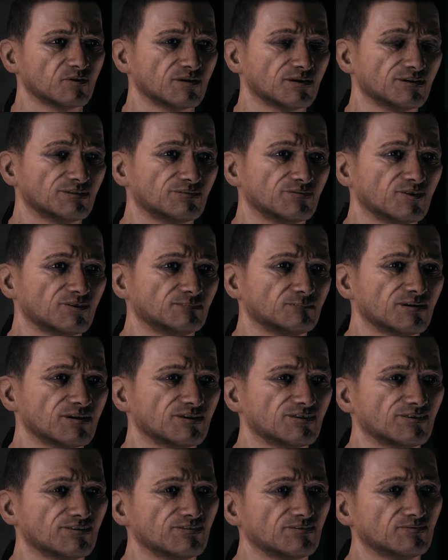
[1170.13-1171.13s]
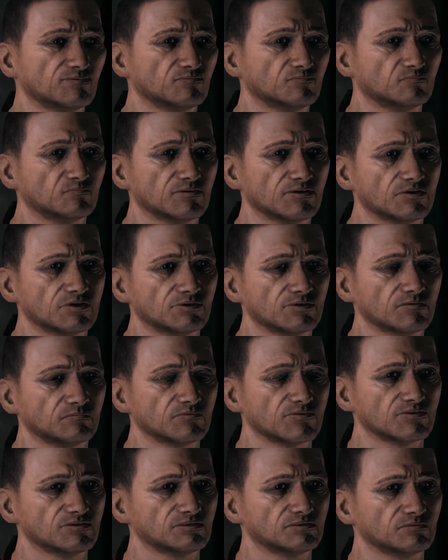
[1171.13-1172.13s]
Thank you, Commander. We're in
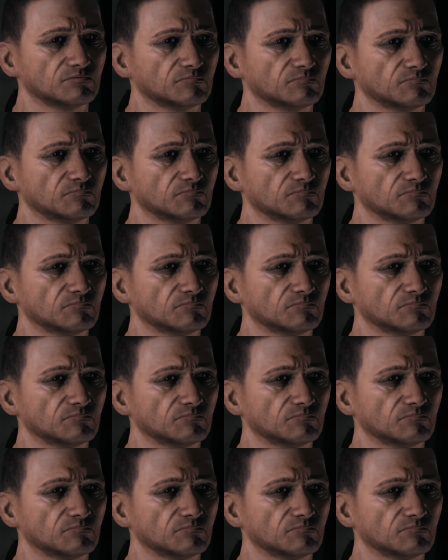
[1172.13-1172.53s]
your debt.